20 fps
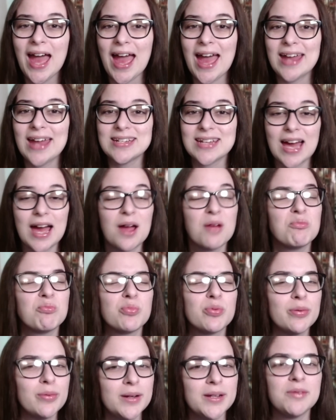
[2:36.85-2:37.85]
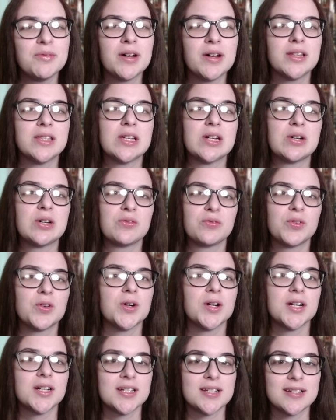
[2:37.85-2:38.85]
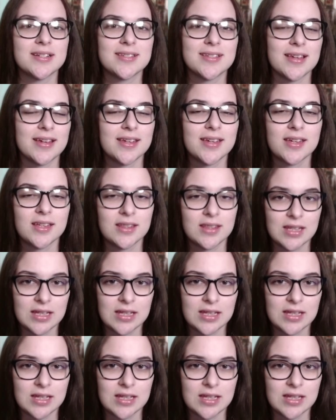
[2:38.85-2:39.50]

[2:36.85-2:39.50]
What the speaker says: and I'm pretty well known for disliking the